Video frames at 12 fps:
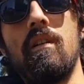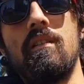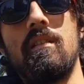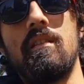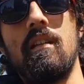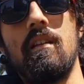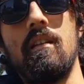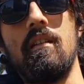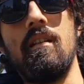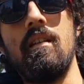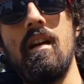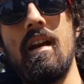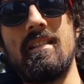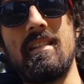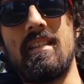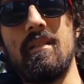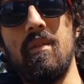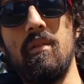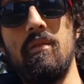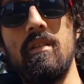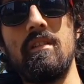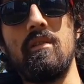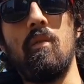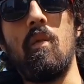It's a similar
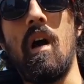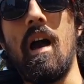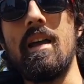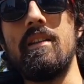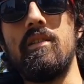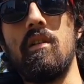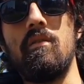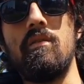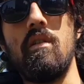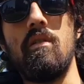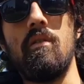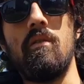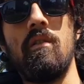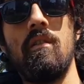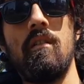reason why I don't know